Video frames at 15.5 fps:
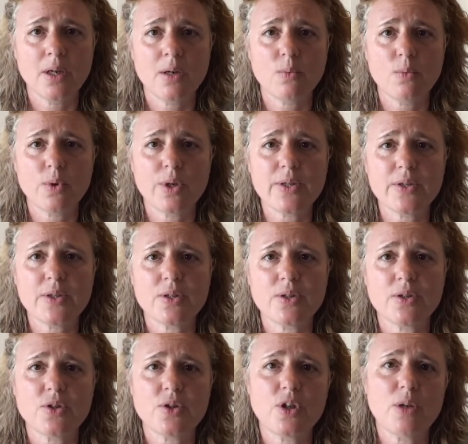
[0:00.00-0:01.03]
What is
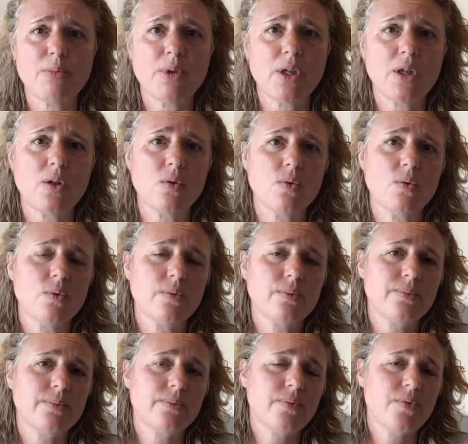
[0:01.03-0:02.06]
consuming your
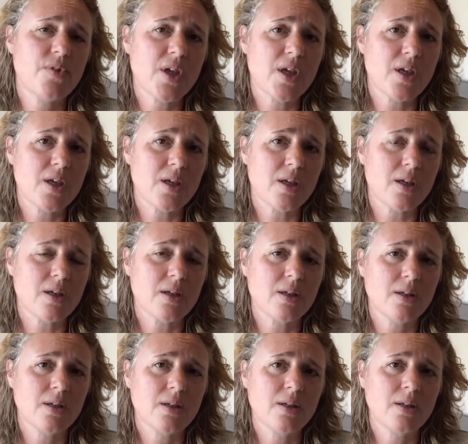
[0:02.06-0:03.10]
thinking
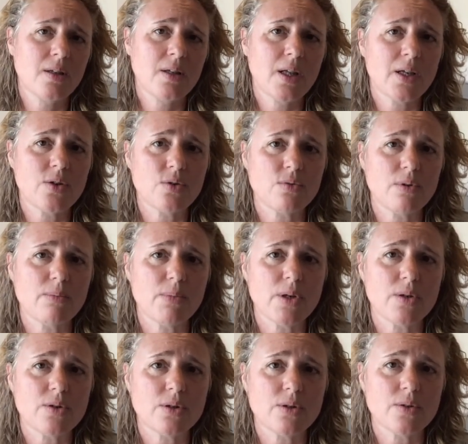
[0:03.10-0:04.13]
and your
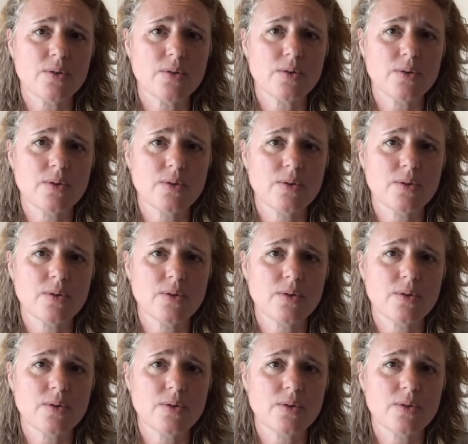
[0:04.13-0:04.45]
emotions?